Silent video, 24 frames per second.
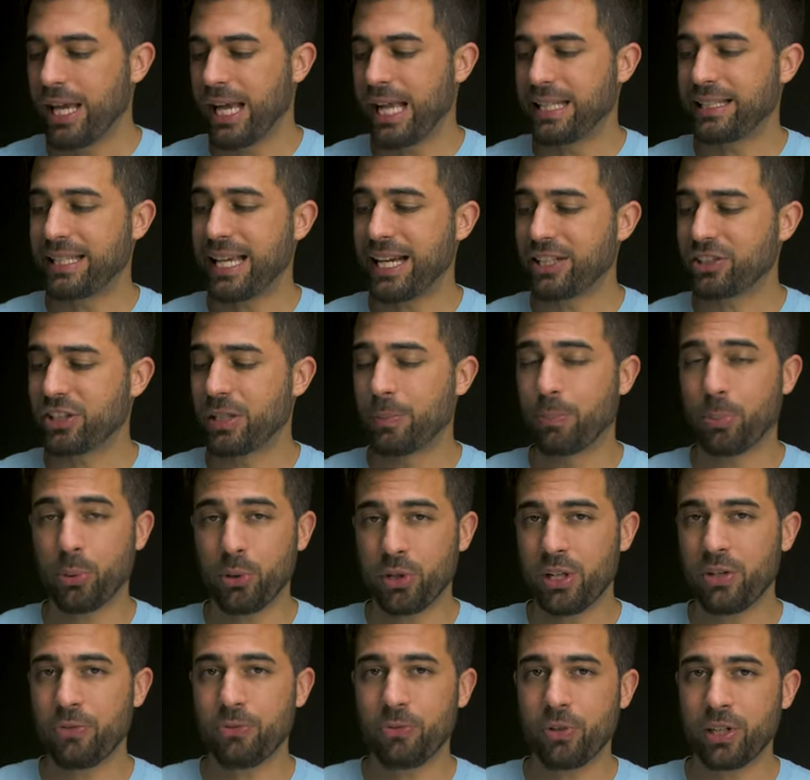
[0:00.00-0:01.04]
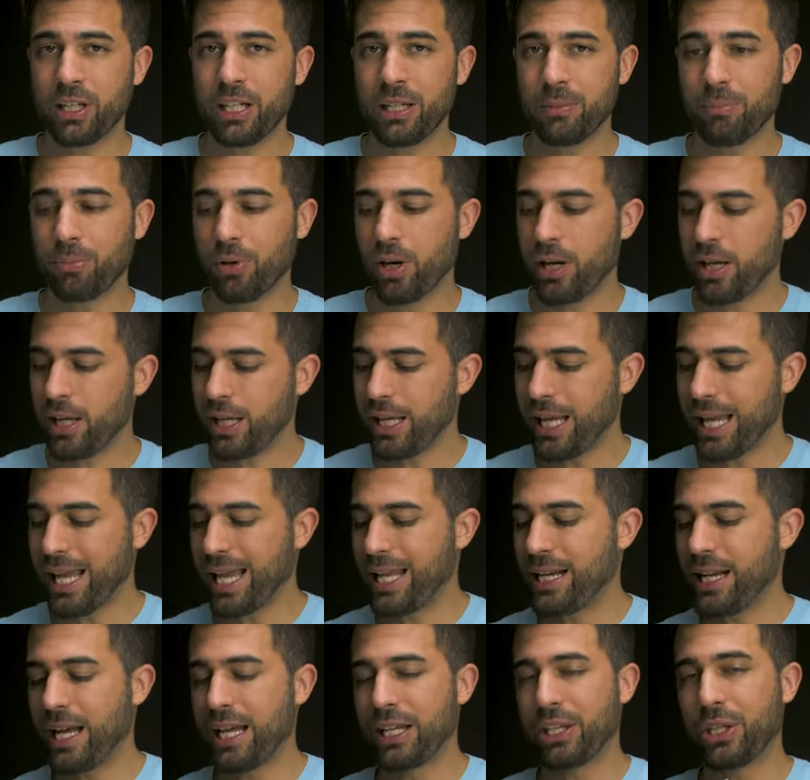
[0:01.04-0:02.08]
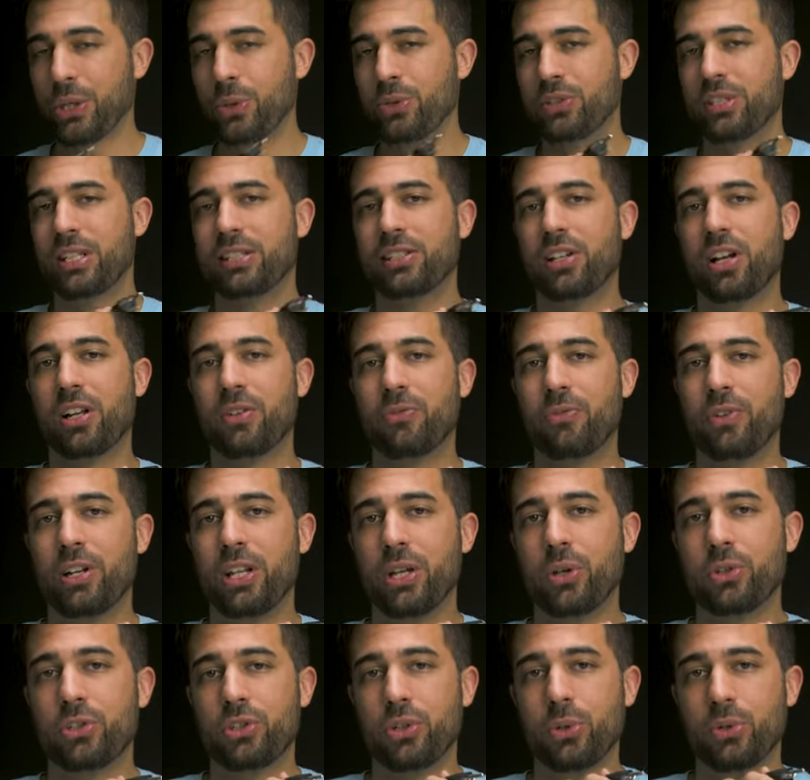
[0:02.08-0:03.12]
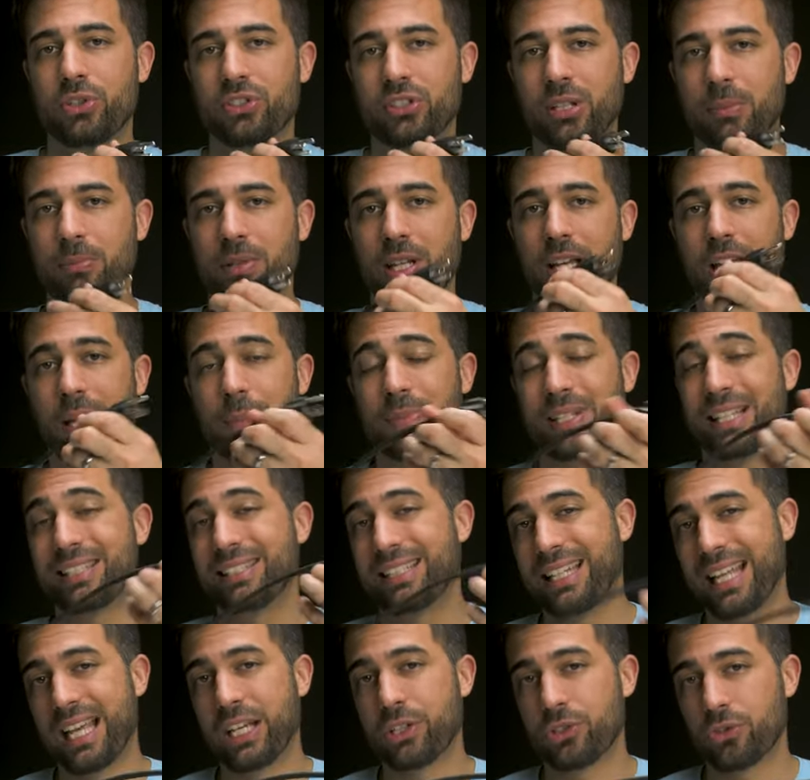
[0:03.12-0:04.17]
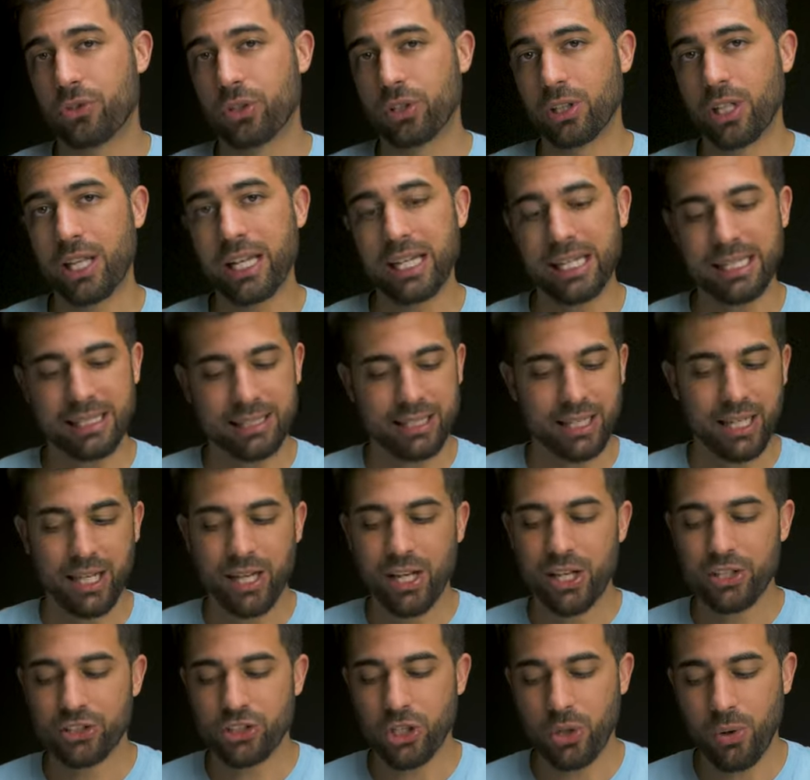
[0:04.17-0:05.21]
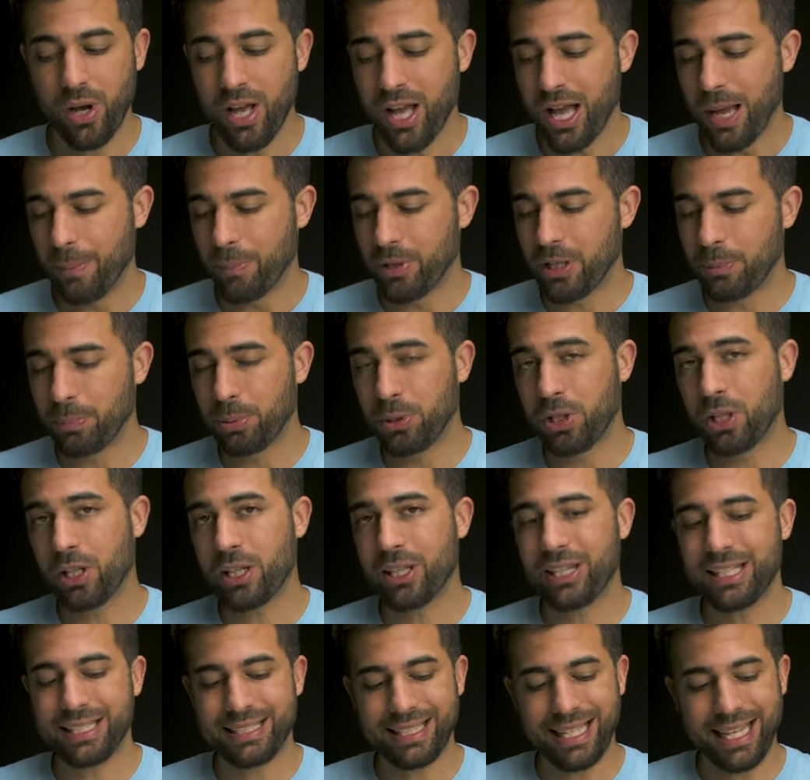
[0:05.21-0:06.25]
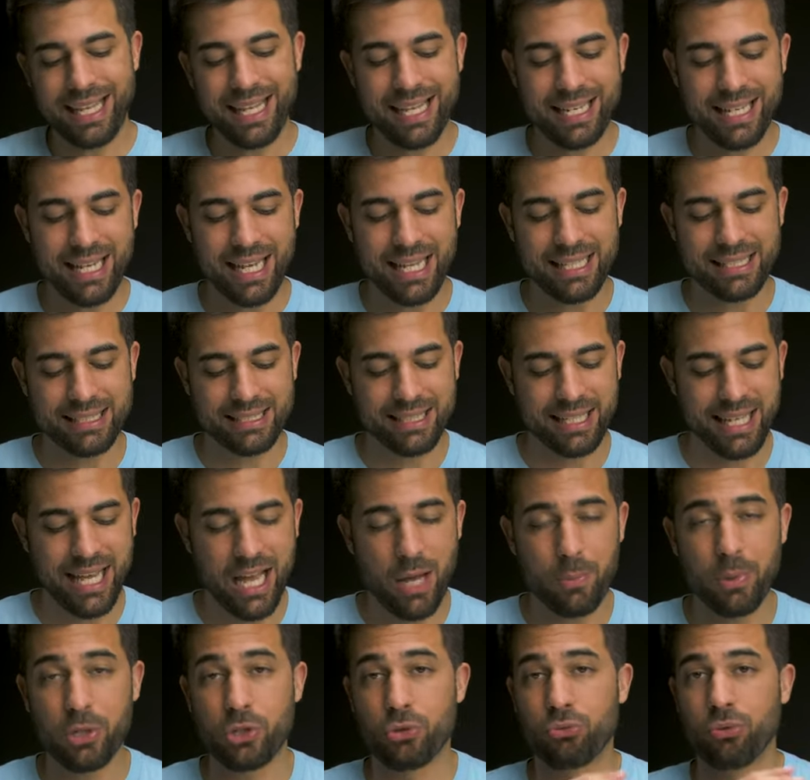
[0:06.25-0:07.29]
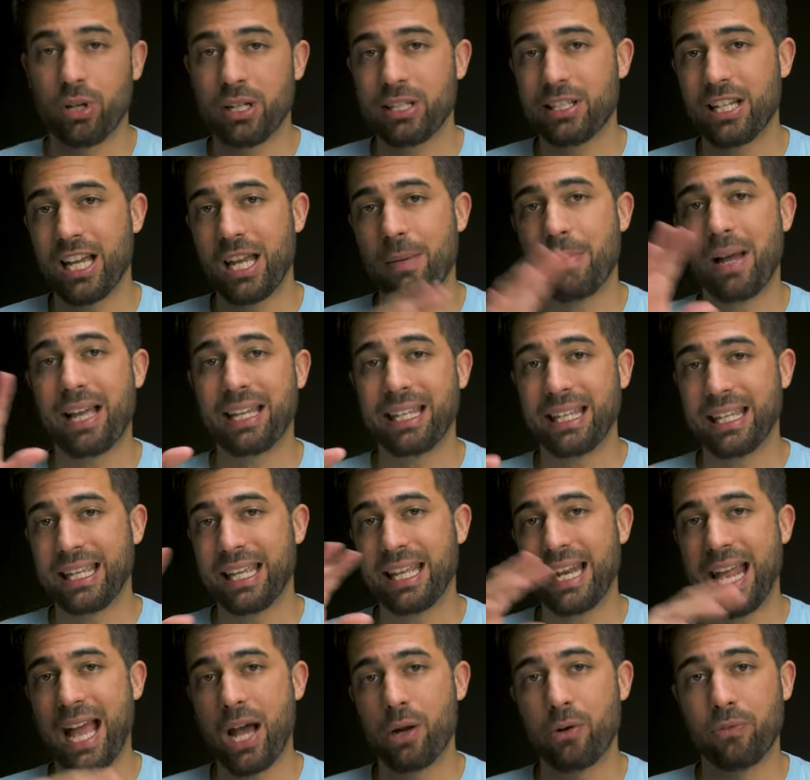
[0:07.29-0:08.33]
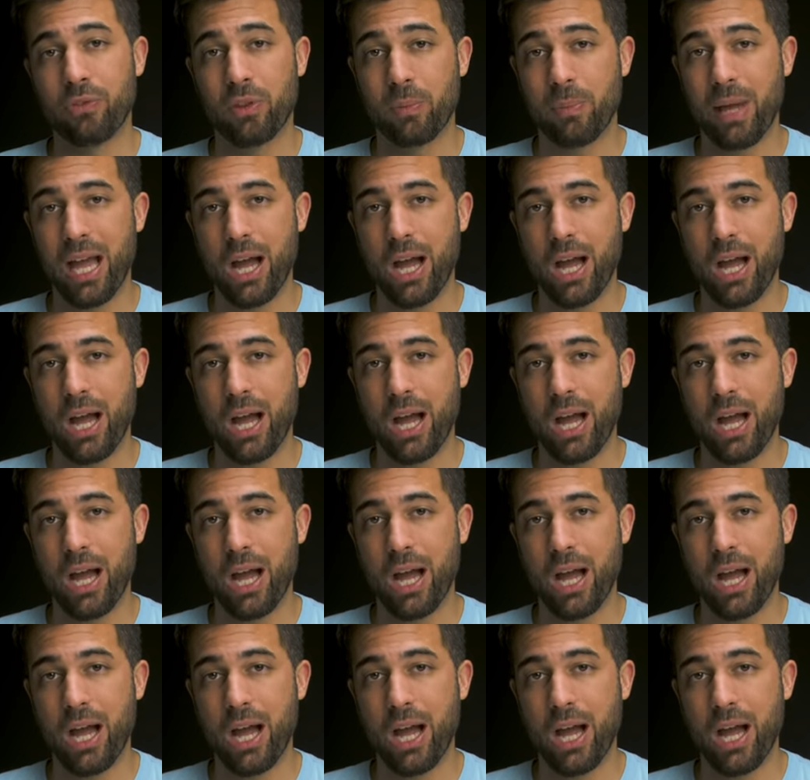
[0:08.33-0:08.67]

It's actually pretty freaking bright and I use this on video shoots sometimes as an extra light. So I'm gonna plug this in and see how much runtime I can get out of the